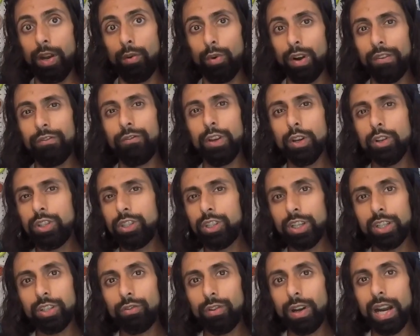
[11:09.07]
Where it feels
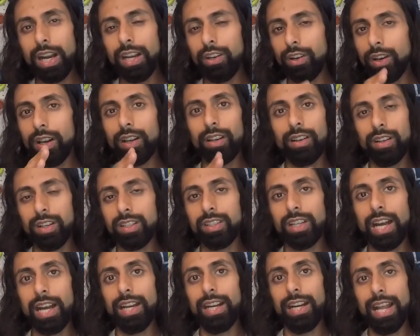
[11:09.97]
just right, you're not going to
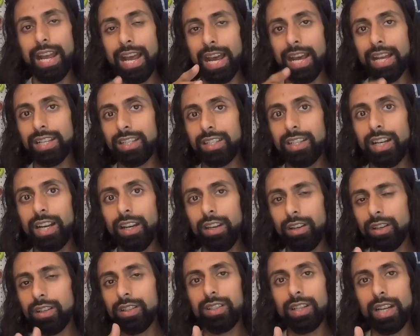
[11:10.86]
tie it as tight. You're
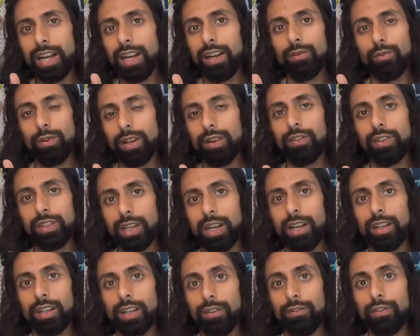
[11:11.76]
going to tie it whatever's
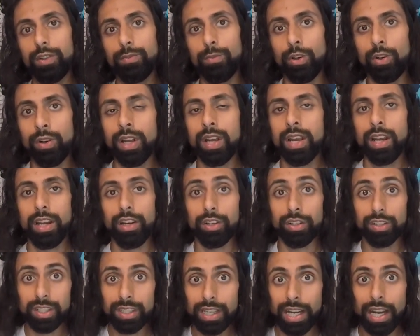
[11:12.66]
kind of comfortable. You're going
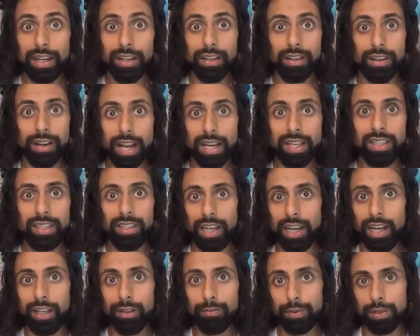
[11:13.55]
to stand in a nice
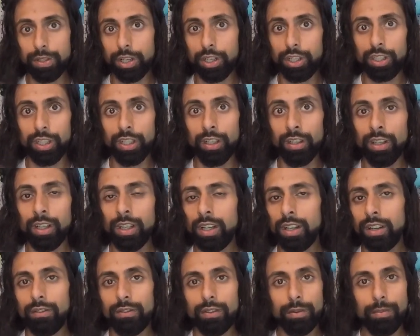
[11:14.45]
skating position
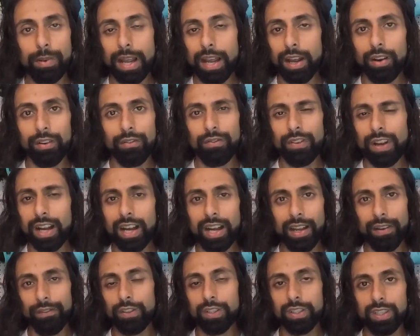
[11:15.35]
for about
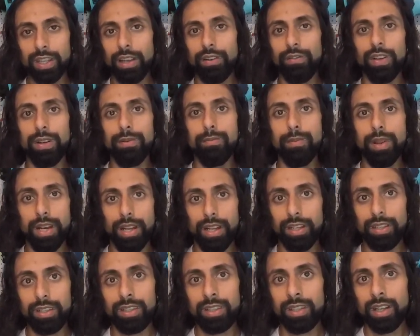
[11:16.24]
5 to 7
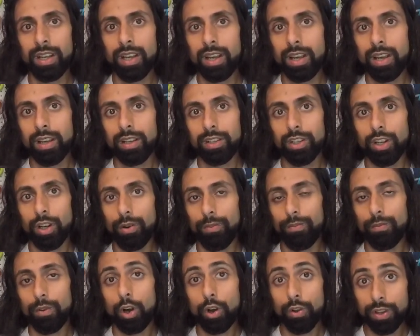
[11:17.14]
minutes. So
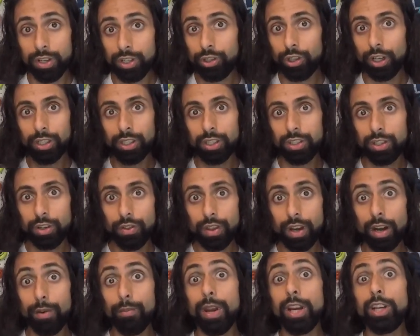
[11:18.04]
all the instructions are
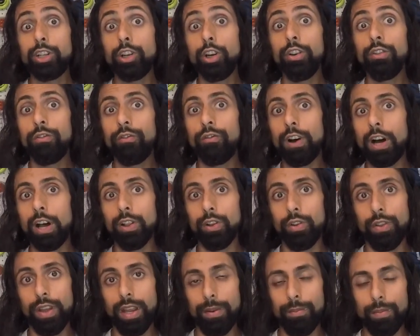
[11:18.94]
there. Make sure you follow
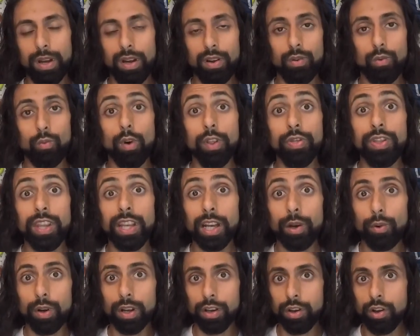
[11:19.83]
them. One thing I
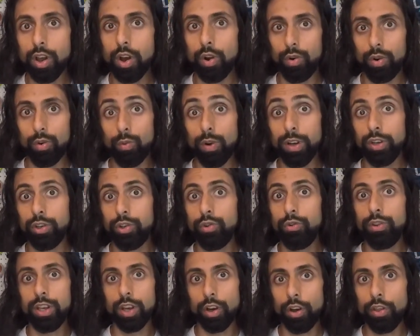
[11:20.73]
want to note, when you do
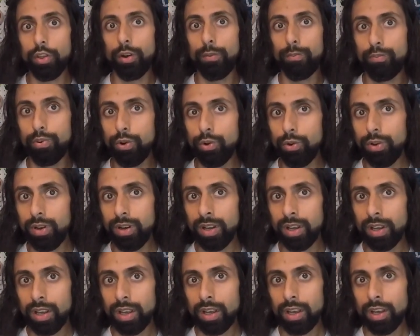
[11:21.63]
the other boot,
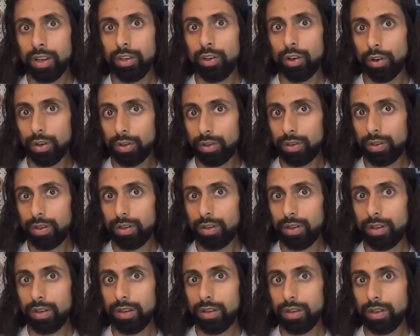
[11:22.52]
your
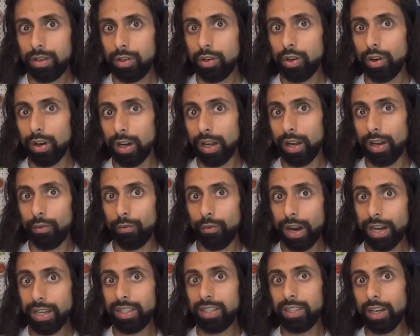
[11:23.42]

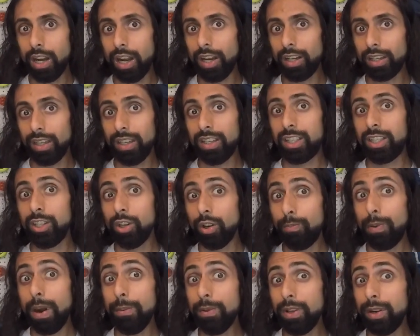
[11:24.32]
rice sock, it's still
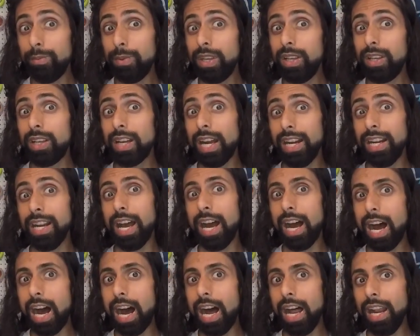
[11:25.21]
probably going to be kind of
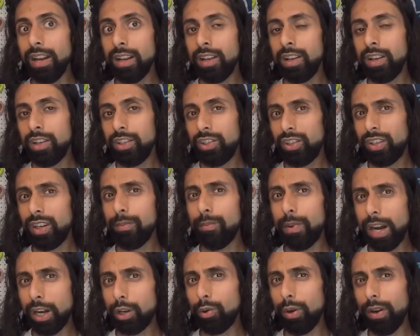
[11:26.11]
hot. So you're going to
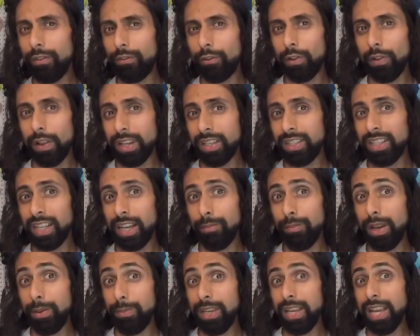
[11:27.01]
microwave for less time,
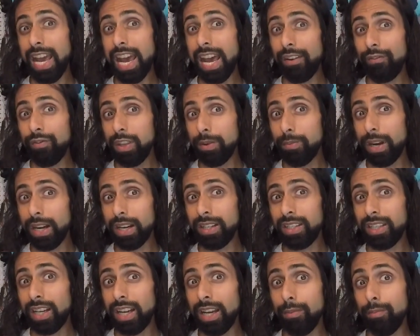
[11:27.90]
maybe half the amount of
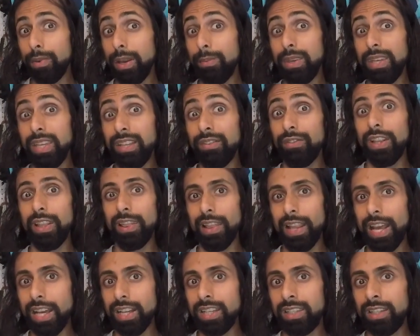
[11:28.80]
time, maybe even
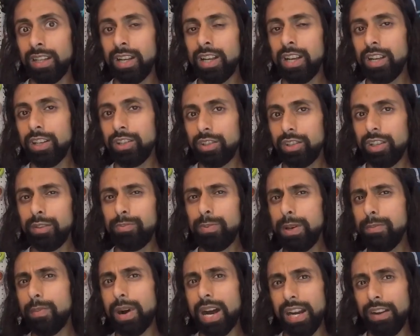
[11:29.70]
less. So just be
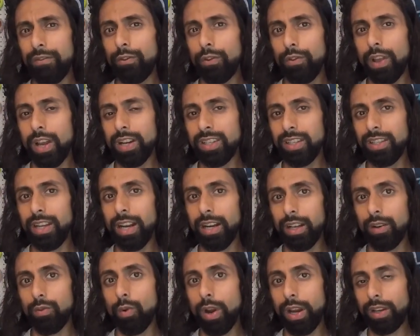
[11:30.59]
mindful not to get
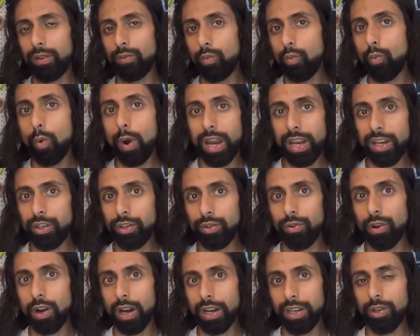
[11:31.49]
it like way too
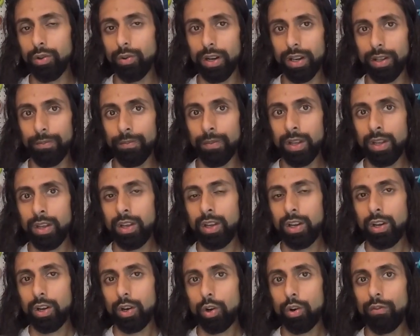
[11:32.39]
hot. You don't want to
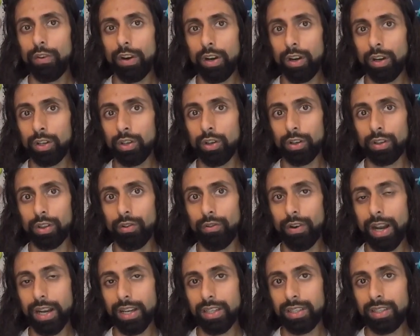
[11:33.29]
overcook the
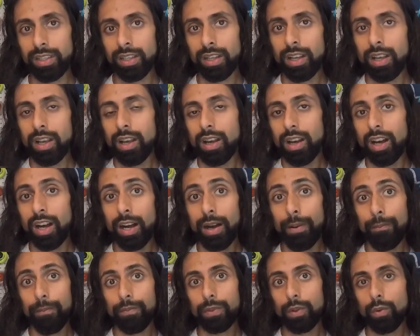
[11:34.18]
rice.
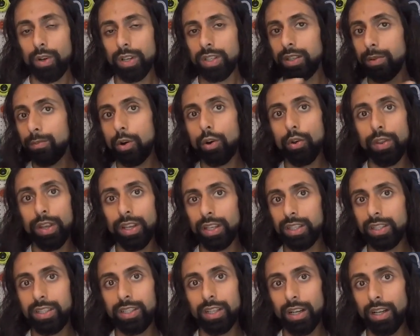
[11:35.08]
Once the molding
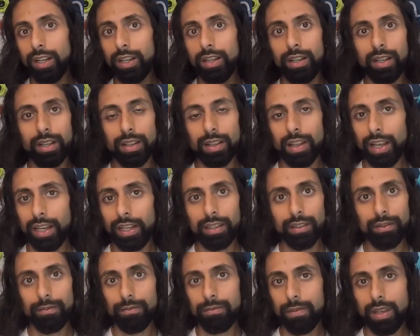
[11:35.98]
is done,
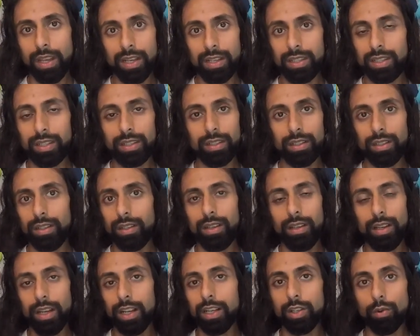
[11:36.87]
like it's
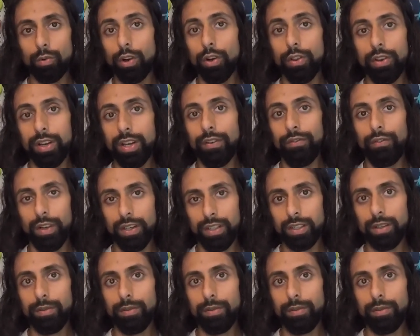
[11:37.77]
a world of difference.